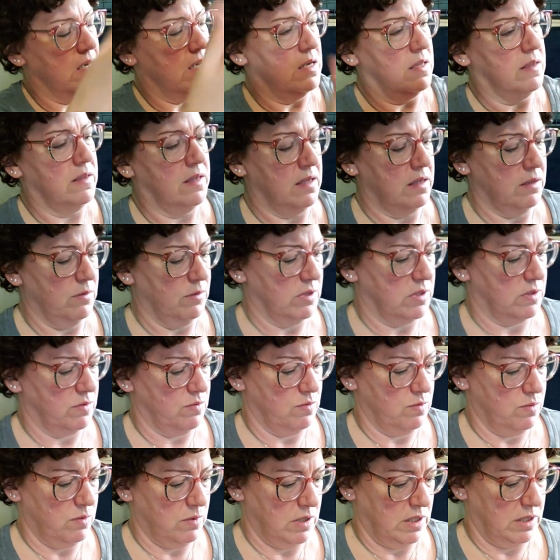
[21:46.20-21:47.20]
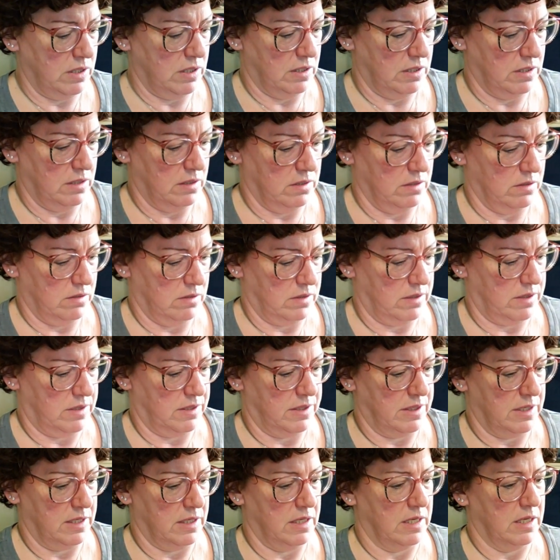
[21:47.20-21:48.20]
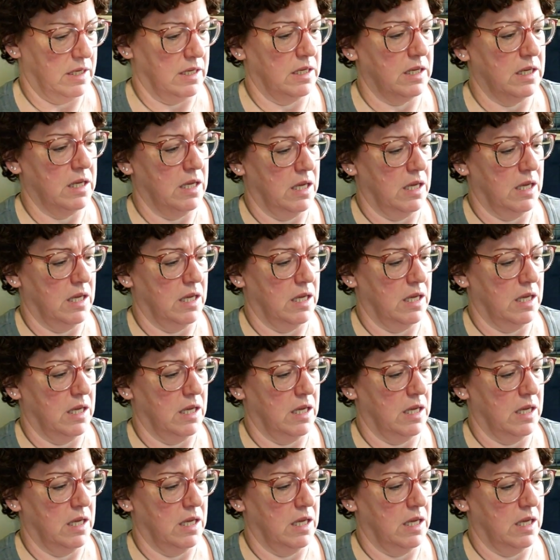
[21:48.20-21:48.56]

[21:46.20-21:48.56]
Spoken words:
there was one other thing.